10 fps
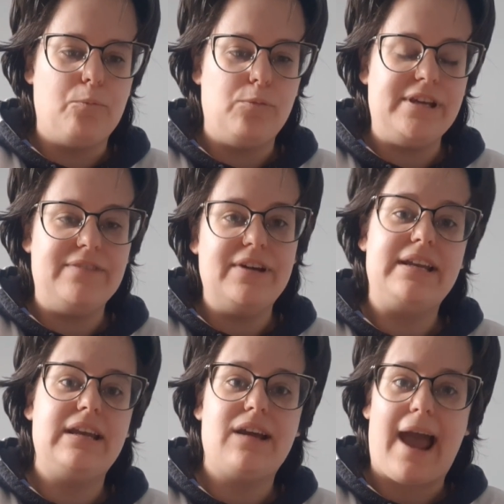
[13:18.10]

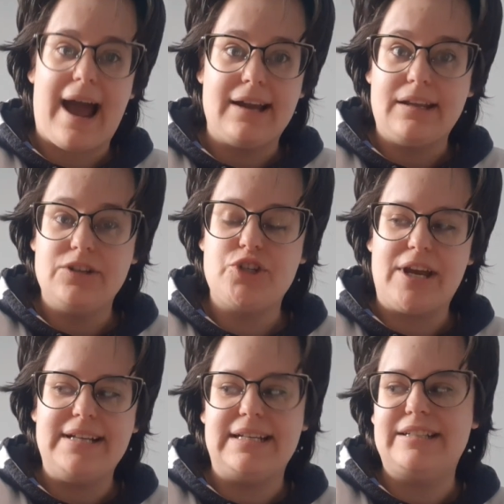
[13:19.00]
even adding
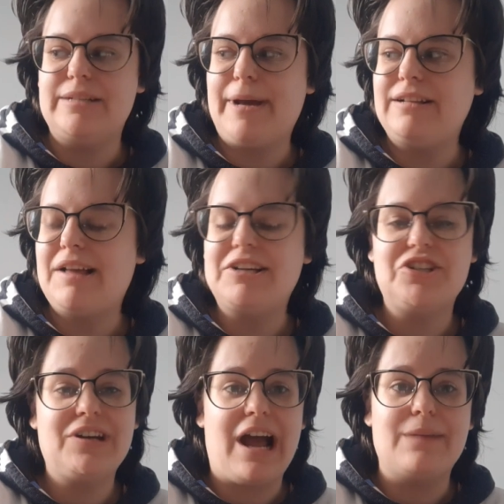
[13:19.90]
shades into my
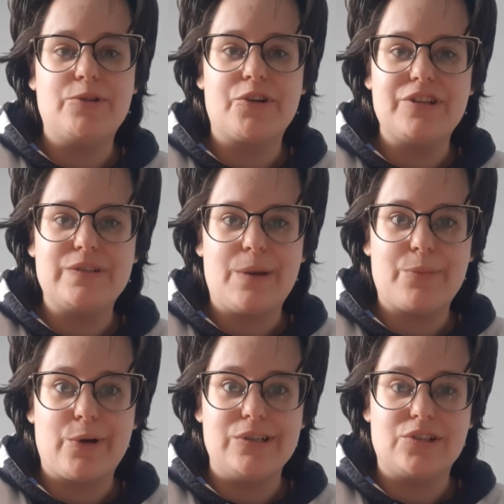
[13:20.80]
collection, I'm sure this
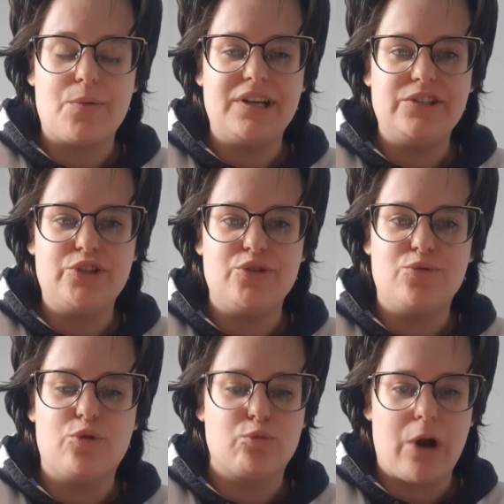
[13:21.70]
number is going to
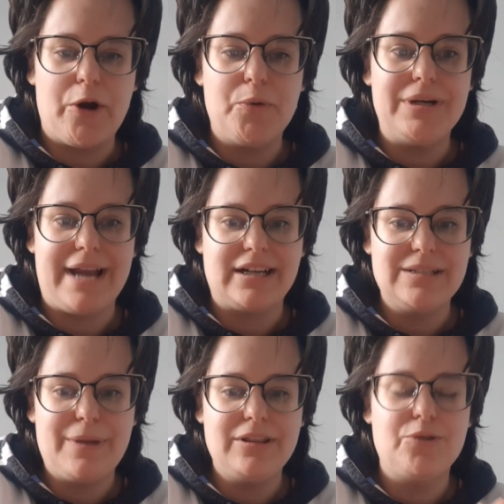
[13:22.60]
grow next
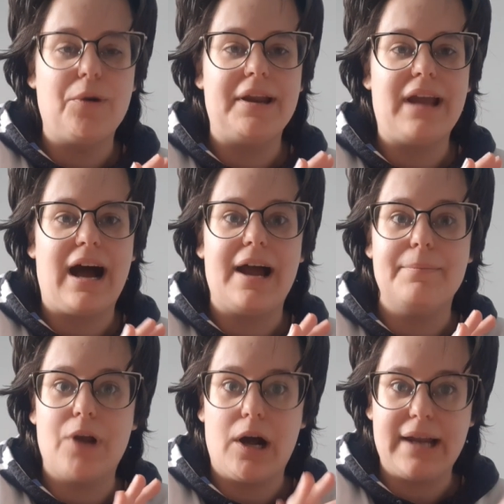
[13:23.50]
month when I am
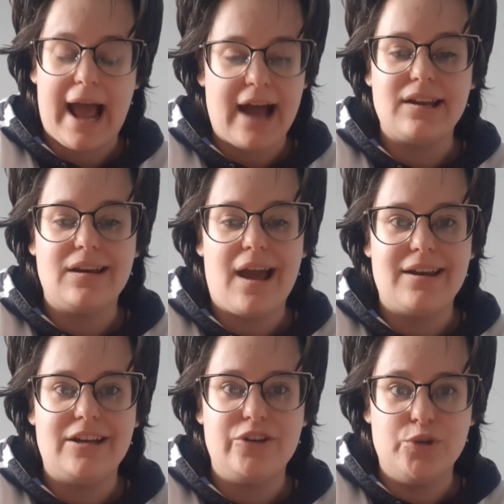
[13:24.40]
not adding
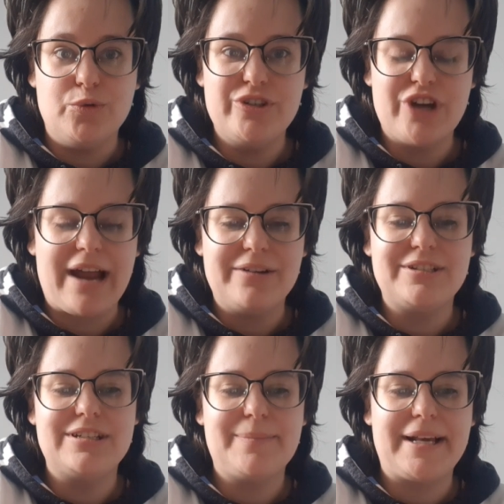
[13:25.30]
any new shadows
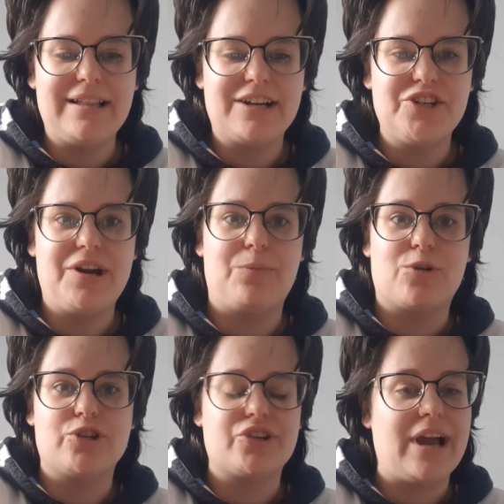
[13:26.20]
into my collection and
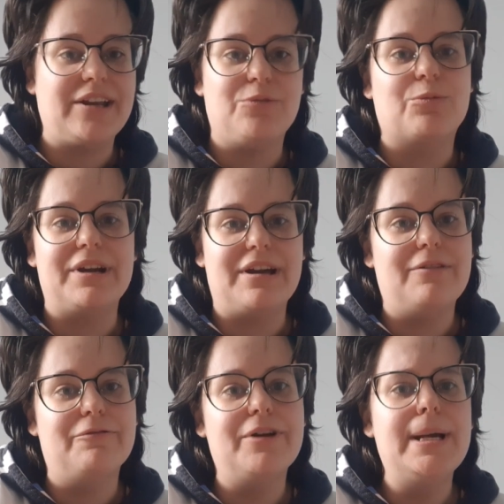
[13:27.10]
we're just getting rid
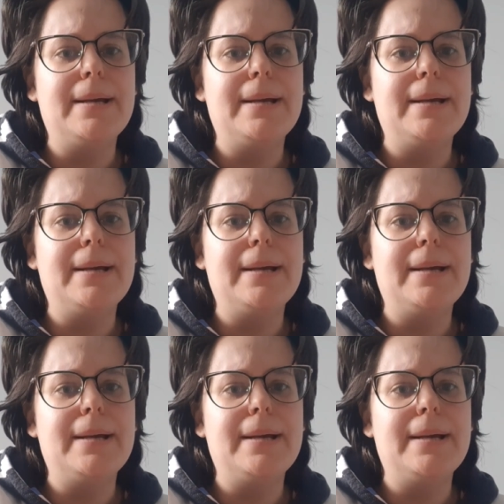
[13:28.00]
of